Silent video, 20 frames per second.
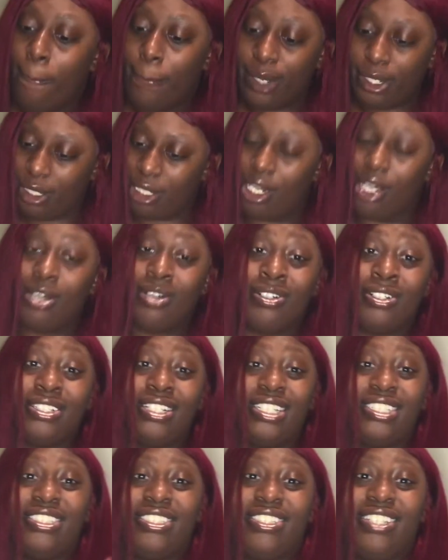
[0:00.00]
But no, it
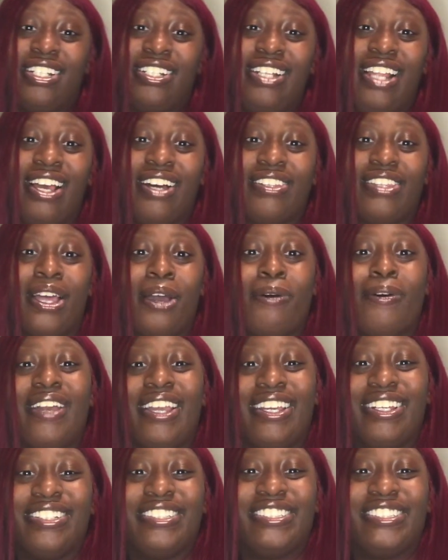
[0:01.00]
doesn't turn out that way.